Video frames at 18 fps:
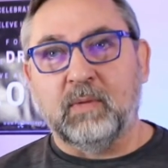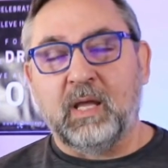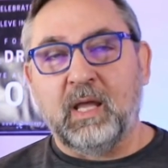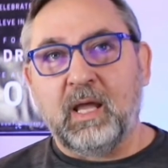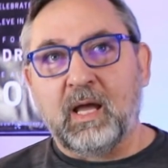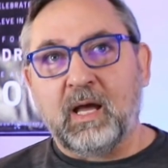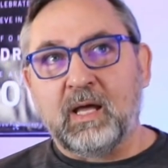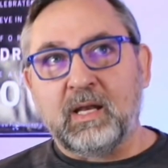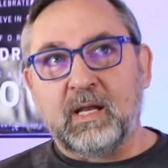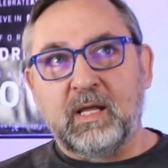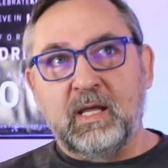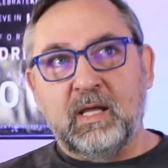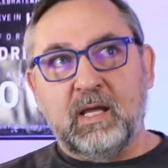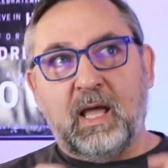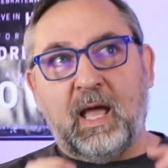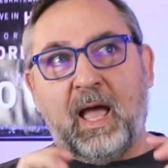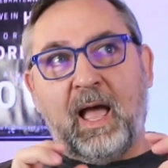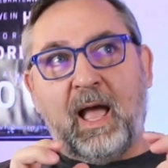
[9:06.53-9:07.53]
And
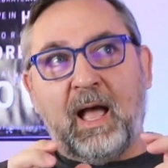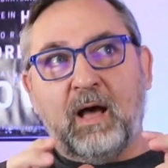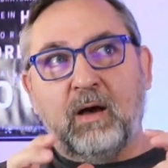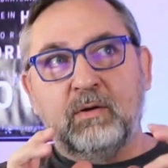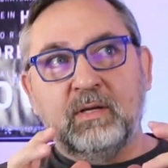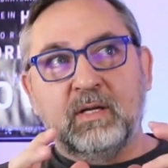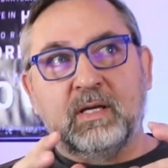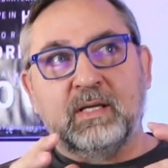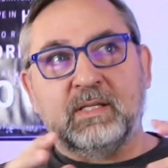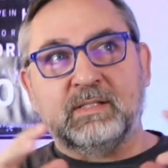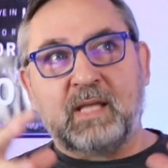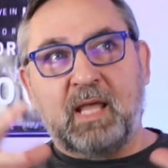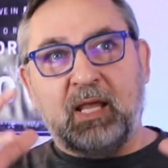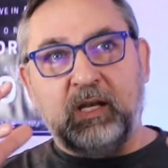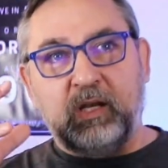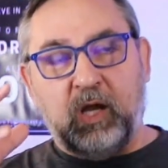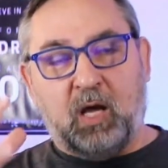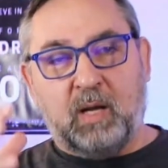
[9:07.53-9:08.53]
how does
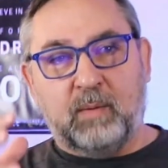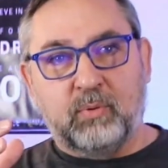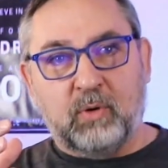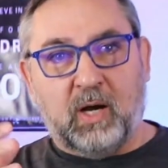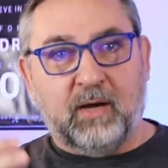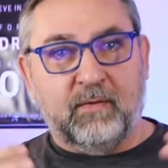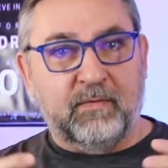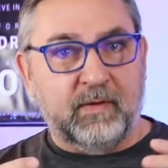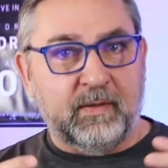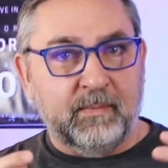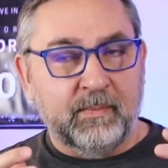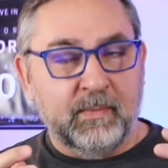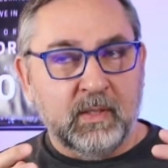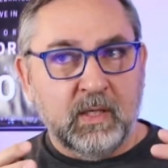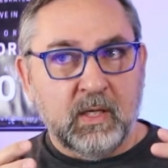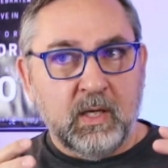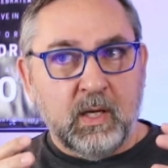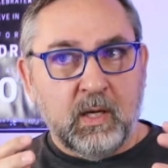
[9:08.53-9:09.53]
a nonprofit
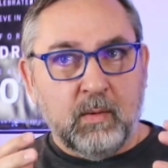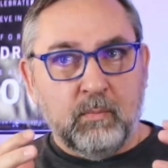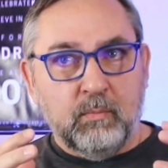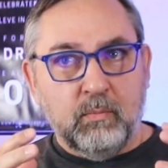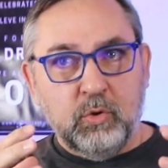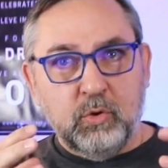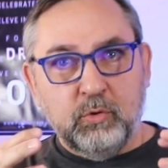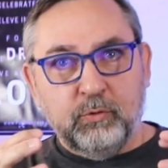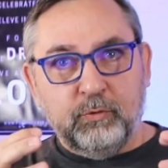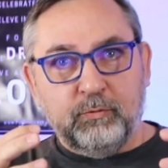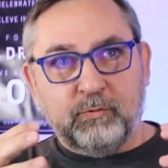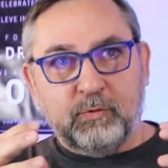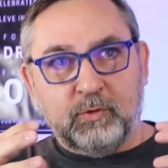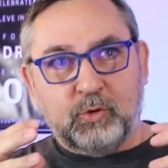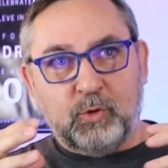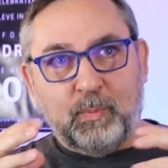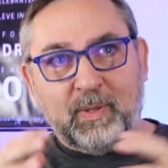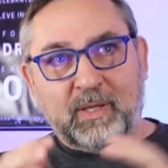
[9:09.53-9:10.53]
move
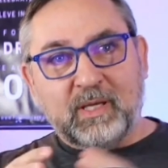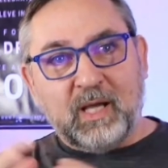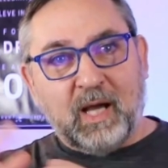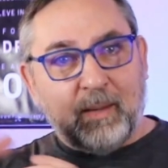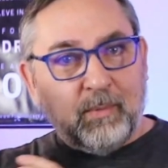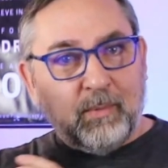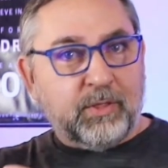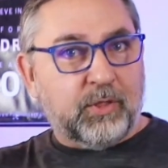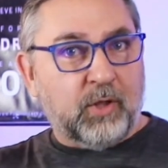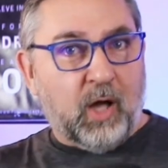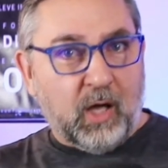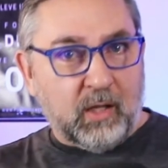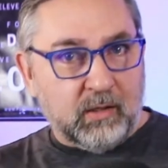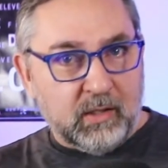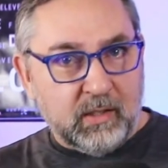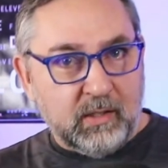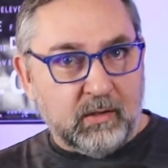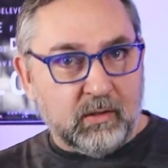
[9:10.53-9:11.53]
to become a thought
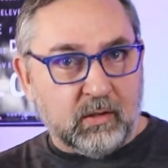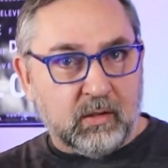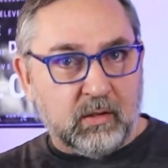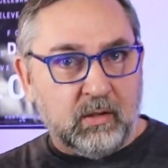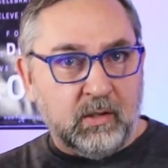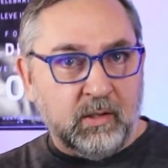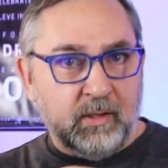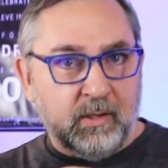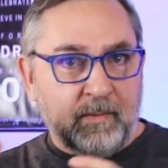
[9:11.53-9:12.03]
leader?